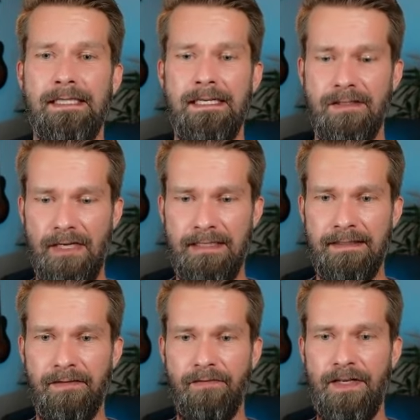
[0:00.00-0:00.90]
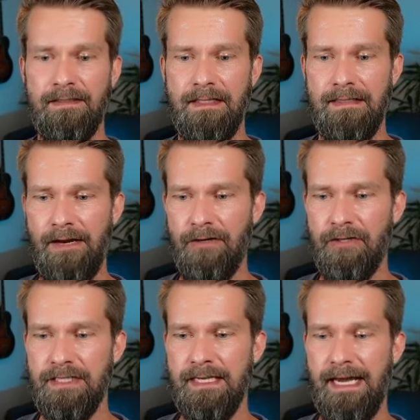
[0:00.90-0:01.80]
So let's fix these
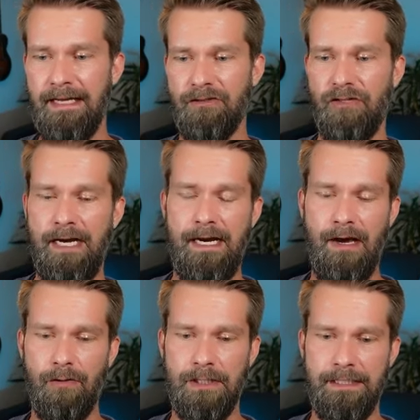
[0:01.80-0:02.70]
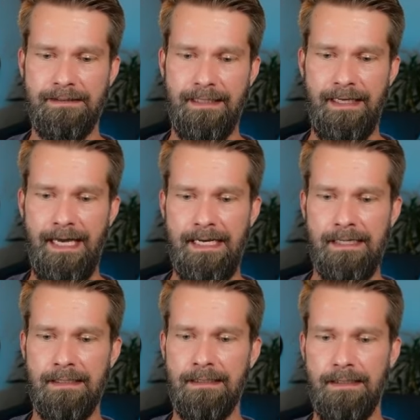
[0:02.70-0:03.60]
errors and run our linting again.
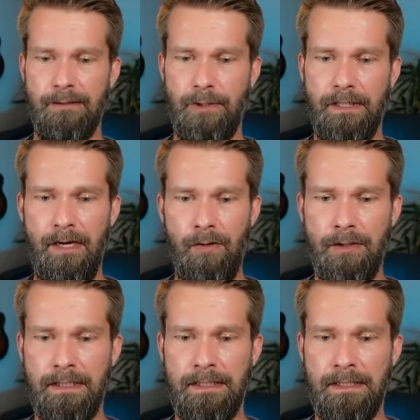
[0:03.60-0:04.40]
Here we go.